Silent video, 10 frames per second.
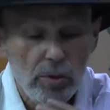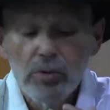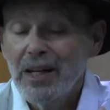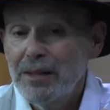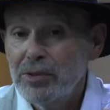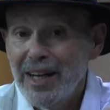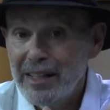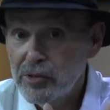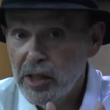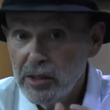2 times
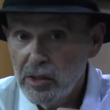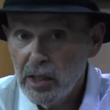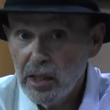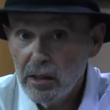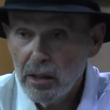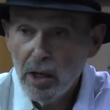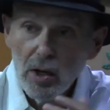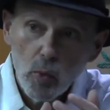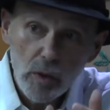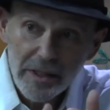9 is 18,
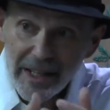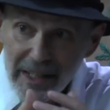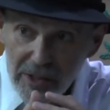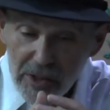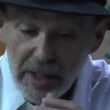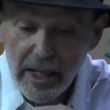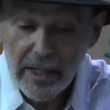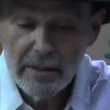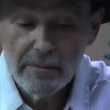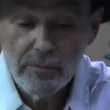1 and 8 is
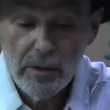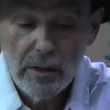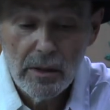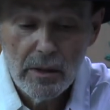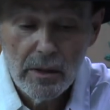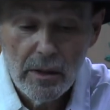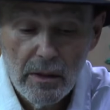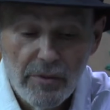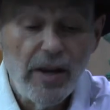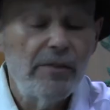9.
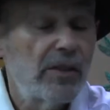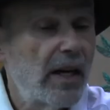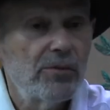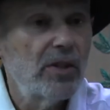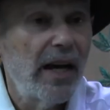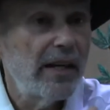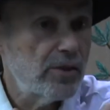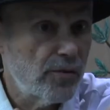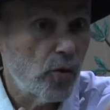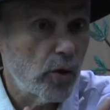5 times 9
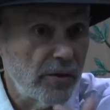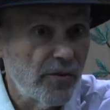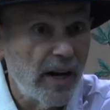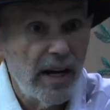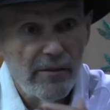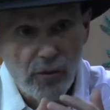is 45,